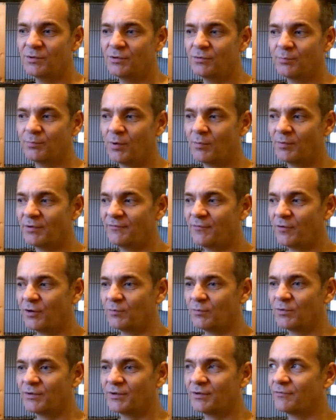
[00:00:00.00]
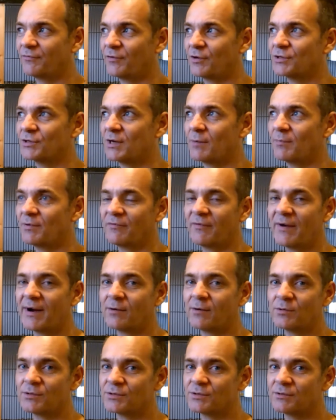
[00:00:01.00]
You'll probably find within the first couple of
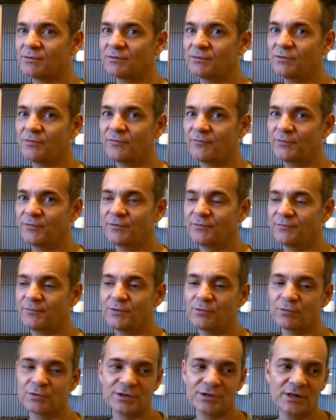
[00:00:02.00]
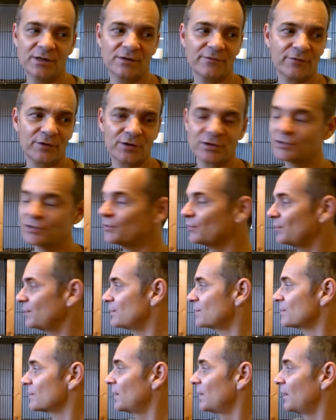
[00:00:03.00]
hours you'll see the first
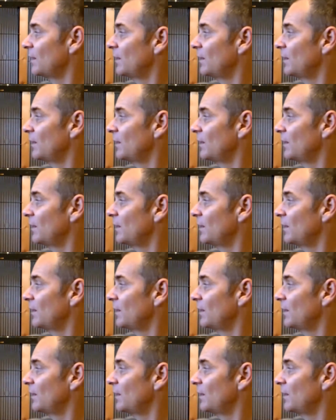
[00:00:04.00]
signs.